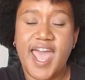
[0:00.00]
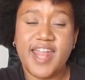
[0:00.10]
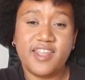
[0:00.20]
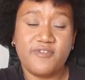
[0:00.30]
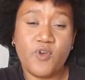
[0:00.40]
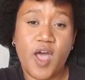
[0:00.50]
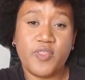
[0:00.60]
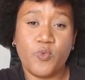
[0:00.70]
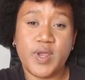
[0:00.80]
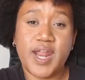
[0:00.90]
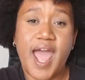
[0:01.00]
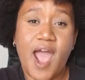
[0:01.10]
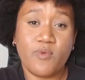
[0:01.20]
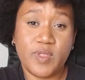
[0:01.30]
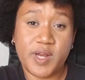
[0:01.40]
And if you are the winner,
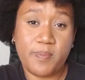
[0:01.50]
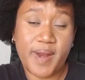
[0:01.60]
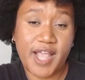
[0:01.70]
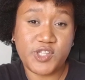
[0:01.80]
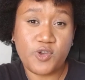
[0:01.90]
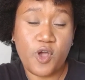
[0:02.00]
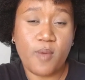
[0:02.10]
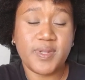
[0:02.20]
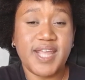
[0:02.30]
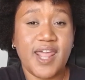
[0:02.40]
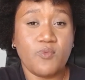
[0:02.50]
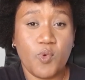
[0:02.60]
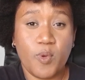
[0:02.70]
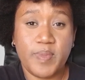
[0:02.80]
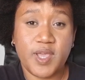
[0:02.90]
I will reply to your comment and we
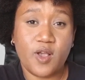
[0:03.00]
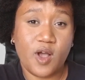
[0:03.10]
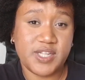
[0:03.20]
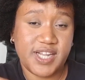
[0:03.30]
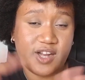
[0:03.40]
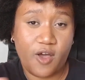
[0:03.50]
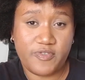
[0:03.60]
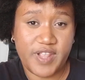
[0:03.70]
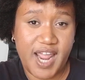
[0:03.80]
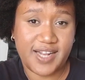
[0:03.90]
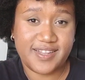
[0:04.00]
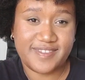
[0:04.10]
will be in contact after that.